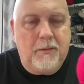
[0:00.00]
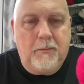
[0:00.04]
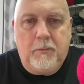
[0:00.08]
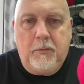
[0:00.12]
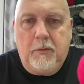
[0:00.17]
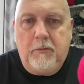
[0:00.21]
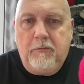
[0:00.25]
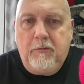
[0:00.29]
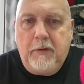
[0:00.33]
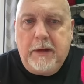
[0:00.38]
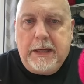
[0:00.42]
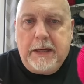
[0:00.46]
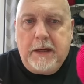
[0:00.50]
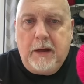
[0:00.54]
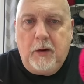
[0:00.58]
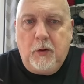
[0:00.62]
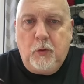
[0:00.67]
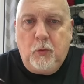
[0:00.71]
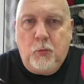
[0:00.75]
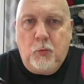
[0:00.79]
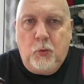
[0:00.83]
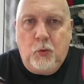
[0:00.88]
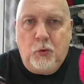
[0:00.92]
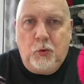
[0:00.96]

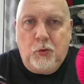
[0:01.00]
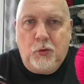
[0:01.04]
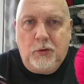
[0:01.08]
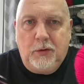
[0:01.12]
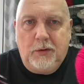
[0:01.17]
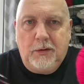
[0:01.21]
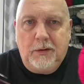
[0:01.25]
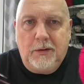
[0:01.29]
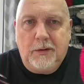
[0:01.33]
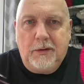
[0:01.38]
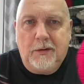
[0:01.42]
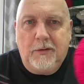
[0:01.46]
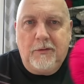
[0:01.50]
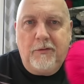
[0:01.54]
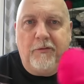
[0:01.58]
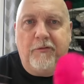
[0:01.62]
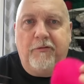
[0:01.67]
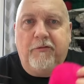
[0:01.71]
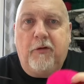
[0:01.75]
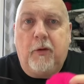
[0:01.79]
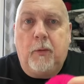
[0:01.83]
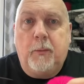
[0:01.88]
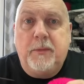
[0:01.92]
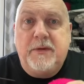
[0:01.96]
merino wool
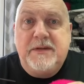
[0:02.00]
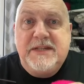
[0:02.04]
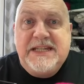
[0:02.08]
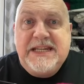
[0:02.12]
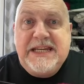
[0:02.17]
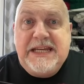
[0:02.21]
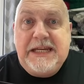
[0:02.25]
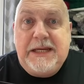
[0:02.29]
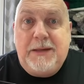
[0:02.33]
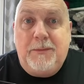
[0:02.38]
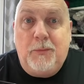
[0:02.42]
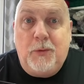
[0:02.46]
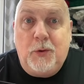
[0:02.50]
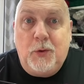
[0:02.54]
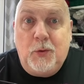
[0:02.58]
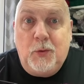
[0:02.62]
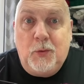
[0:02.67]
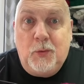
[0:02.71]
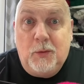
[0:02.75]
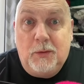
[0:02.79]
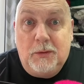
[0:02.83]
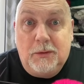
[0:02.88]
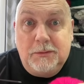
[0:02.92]
from Temu.